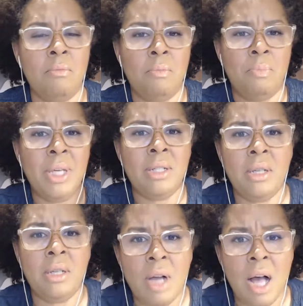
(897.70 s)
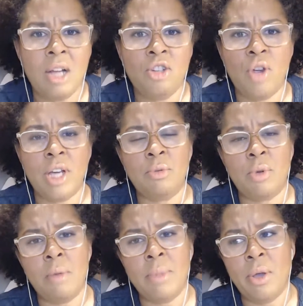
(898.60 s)
big deal contracts were
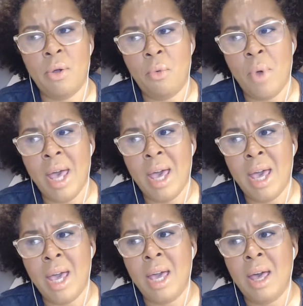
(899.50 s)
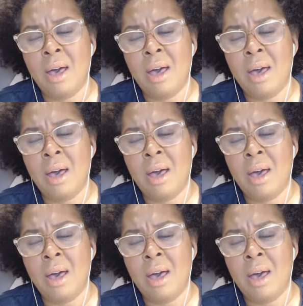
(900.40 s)
coming her way.